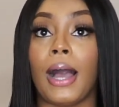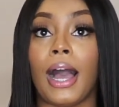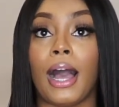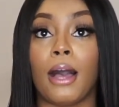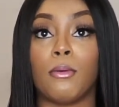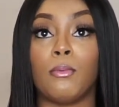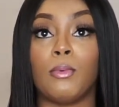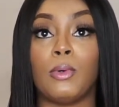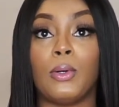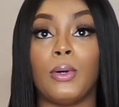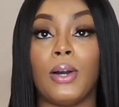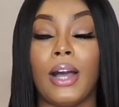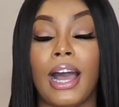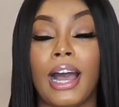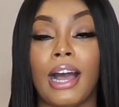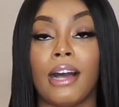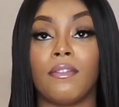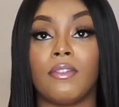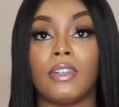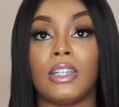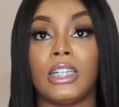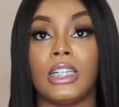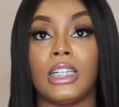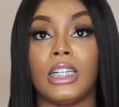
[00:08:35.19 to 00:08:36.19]
I will
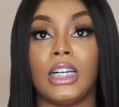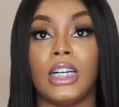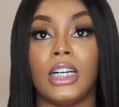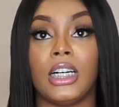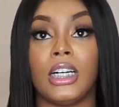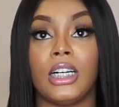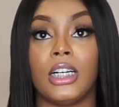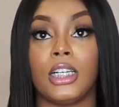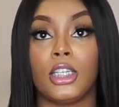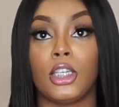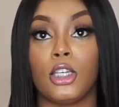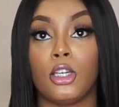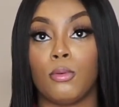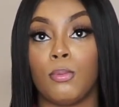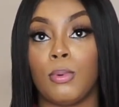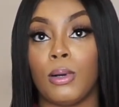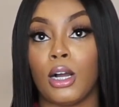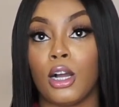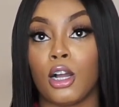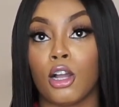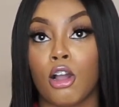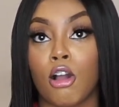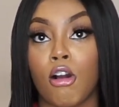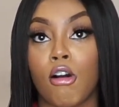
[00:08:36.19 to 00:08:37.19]
have a
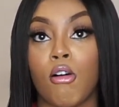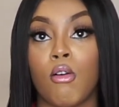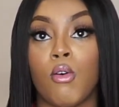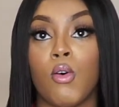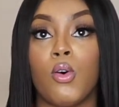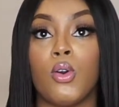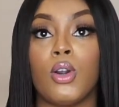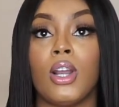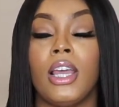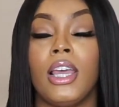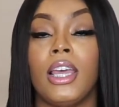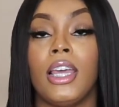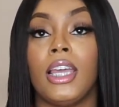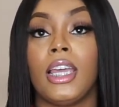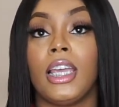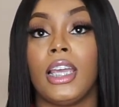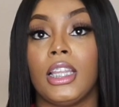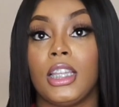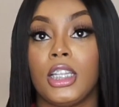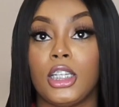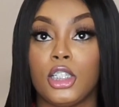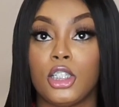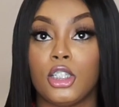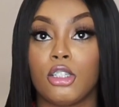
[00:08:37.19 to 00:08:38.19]
coupon code
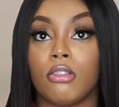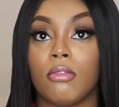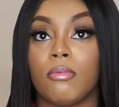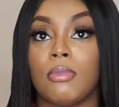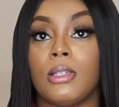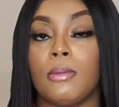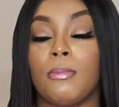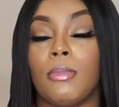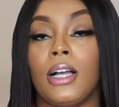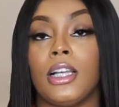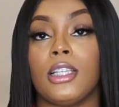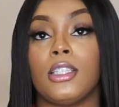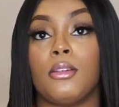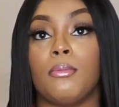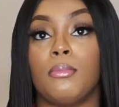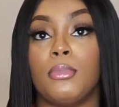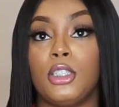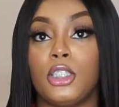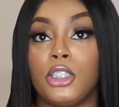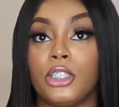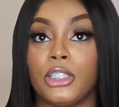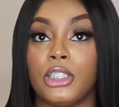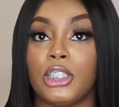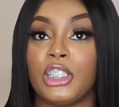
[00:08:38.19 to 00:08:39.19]
in the description box, so be
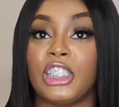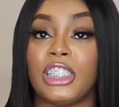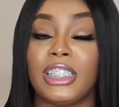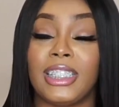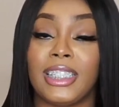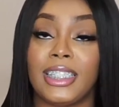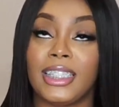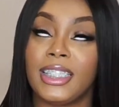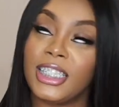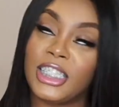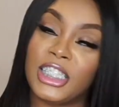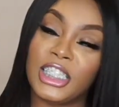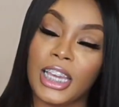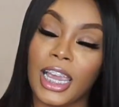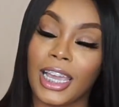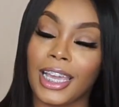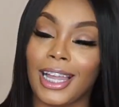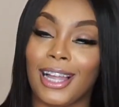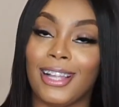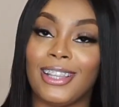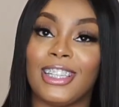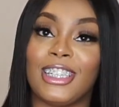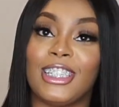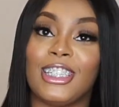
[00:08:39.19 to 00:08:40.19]
sure to check
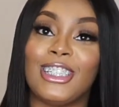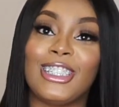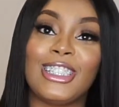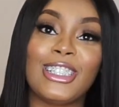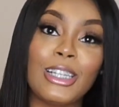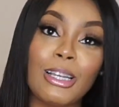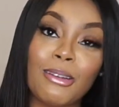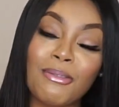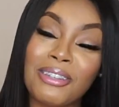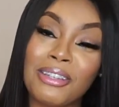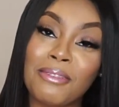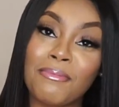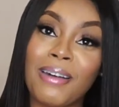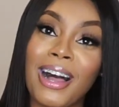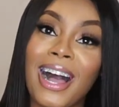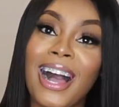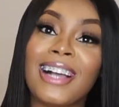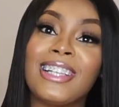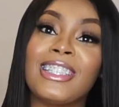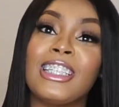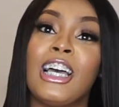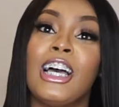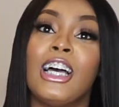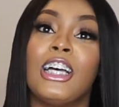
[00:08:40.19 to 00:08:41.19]
out the description
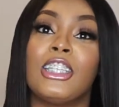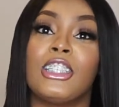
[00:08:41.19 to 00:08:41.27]
box.